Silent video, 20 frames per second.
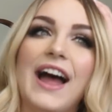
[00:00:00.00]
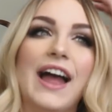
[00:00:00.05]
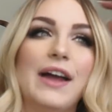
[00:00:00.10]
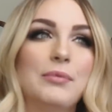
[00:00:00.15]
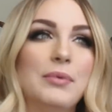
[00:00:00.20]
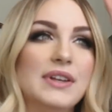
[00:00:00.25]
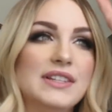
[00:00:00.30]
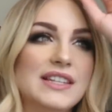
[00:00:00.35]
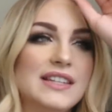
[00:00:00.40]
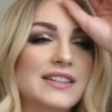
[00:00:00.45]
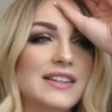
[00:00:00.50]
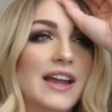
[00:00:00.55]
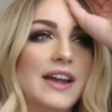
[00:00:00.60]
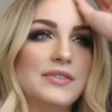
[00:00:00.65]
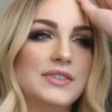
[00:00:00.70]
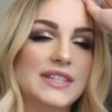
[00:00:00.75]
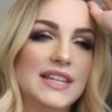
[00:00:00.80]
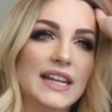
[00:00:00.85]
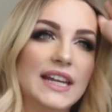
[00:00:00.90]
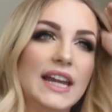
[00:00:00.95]
I
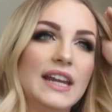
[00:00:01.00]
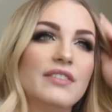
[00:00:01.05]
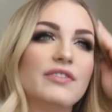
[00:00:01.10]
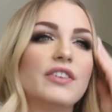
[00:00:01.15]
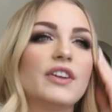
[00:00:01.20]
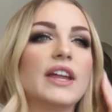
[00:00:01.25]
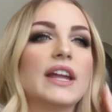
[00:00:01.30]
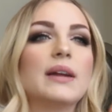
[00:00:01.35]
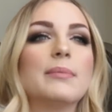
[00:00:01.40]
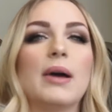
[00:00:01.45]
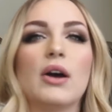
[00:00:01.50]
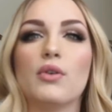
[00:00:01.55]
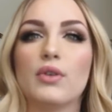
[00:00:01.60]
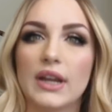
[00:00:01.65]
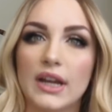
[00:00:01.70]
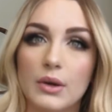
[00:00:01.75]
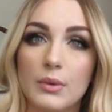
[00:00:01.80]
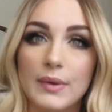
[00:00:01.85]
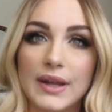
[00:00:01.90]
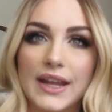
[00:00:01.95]
was thinking for like about
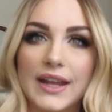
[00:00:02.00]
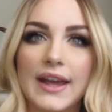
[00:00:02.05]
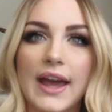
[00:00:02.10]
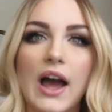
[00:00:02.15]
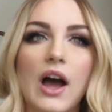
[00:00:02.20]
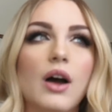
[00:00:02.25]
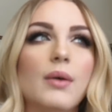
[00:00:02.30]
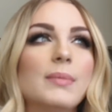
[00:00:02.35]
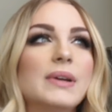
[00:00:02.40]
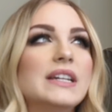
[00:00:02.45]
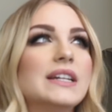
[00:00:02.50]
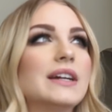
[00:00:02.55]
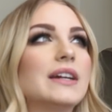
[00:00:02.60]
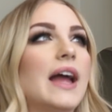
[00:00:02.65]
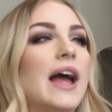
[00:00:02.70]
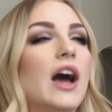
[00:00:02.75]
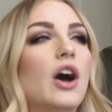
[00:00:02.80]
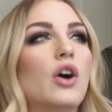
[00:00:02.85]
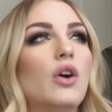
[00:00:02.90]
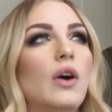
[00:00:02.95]
like a week how I'm
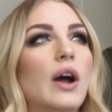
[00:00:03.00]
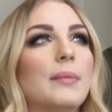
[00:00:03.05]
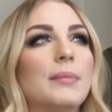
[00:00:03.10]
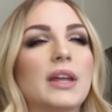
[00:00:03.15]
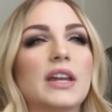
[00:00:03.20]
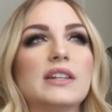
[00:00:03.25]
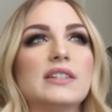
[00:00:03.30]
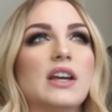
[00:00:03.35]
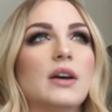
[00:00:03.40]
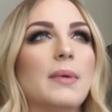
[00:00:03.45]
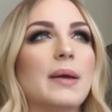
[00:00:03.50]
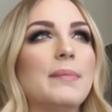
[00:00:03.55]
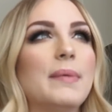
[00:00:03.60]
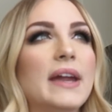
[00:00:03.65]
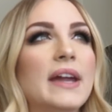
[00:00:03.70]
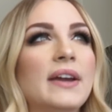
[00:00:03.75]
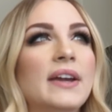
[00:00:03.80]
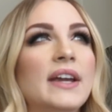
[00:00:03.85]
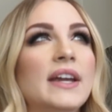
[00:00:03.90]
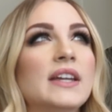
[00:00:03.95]
gonna tell my
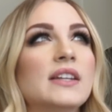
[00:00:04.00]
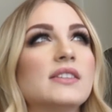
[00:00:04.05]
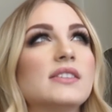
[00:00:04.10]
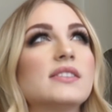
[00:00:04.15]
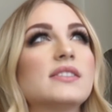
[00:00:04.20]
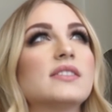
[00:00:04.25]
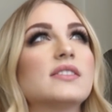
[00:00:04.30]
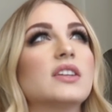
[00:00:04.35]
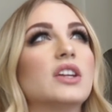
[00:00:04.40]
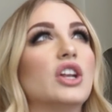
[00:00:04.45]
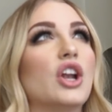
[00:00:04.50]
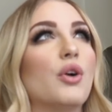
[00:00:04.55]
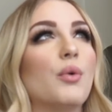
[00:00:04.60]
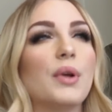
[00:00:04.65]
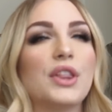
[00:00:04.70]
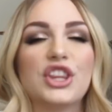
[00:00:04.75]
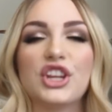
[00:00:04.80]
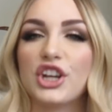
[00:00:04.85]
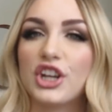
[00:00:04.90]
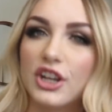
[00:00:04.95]
parents,
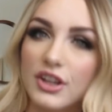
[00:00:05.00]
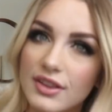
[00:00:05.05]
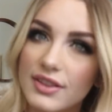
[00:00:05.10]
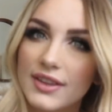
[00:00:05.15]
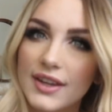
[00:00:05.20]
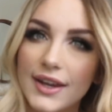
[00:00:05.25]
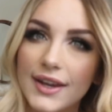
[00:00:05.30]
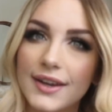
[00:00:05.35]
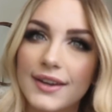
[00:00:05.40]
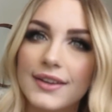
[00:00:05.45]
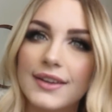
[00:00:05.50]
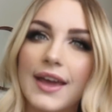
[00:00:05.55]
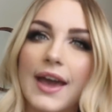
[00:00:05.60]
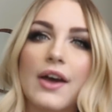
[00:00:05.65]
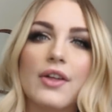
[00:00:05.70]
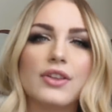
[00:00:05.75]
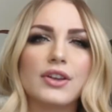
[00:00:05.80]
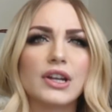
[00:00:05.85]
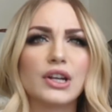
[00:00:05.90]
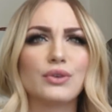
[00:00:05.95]
what they're gonna think,
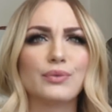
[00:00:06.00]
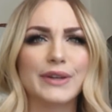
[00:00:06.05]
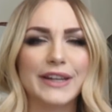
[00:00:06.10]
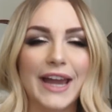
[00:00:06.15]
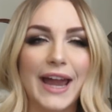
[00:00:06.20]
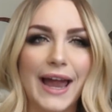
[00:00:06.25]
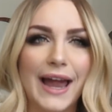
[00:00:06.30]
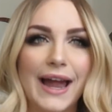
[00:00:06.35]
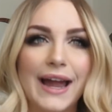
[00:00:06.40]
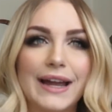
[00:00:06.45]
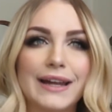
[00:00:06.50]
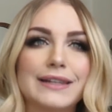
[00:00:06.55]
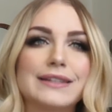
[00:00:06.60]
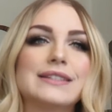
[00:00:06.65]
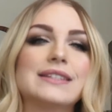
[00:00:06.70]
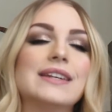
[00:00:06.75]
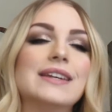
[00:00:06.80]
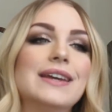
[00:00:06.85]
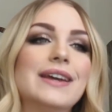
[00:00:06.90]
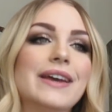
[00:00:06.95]
how they're gonna
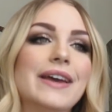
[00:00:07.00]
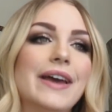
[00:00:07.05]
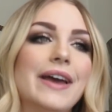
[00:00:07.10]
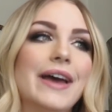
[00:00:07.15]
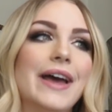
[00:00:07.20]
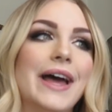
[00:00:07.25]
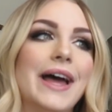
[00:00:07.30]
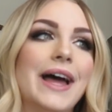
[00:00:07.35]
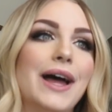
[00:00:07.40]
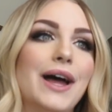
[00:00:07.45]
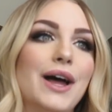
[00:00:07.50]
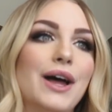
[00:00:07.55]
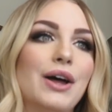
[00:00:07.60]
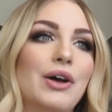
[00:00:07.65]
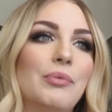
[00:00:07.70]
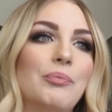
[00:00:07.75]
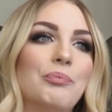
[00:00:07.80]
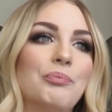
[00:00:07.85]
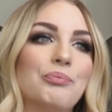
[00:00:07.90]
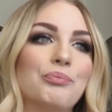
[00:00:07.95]
react,
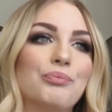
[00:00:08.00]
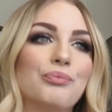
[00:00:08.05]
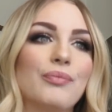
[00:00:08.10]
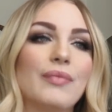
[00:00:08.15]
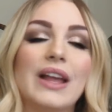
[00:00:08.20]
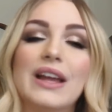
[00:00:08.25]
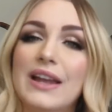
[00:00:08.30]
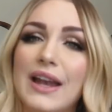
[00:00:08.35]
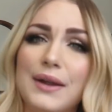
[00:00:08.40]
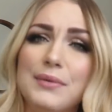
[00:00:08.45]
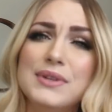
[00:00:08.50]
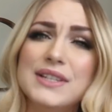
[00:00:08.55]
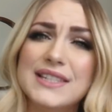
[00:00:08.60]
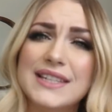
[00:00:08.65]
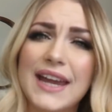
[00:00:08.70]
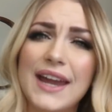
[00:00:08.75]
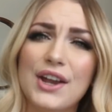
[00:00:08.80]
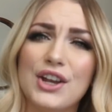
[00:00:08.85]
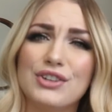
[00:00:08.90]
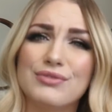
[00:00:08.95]
and I was
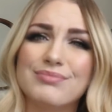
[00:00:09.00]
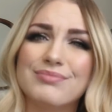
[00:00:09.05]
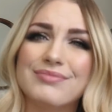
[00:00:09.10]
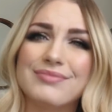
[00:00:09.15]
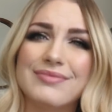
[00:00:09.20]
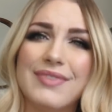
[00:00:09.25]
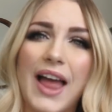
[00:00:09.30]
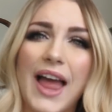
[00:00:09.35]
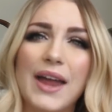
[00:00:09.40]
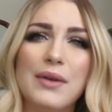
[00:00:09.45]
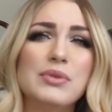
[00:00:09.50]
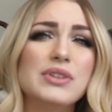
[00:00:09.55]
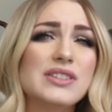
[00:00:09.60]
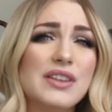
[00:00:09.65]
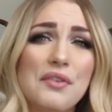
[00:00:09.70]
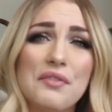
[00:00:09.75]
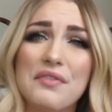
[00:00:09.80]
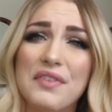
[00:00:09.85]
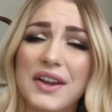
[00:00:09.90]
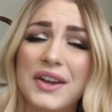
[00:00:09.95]
scared. I was
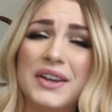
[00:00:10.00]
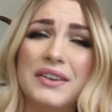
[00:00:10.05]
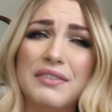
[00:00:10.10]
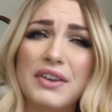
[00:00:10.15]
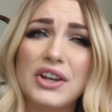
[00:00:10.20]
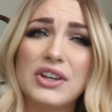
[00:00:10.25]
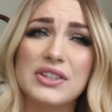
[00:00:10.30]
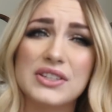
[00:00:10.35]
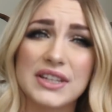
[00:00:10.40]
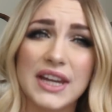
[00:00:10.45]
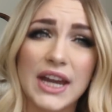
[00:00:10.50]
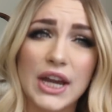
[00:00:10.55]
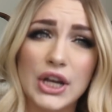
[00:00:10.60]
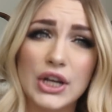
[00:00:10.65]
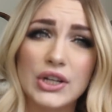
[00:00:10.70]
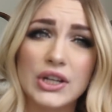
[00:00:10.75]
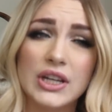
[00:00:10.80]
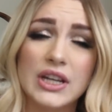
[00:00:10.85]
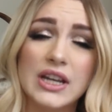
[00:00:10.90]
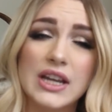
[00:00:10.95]
very, very
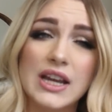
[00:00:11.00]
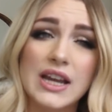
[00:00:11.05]
scared.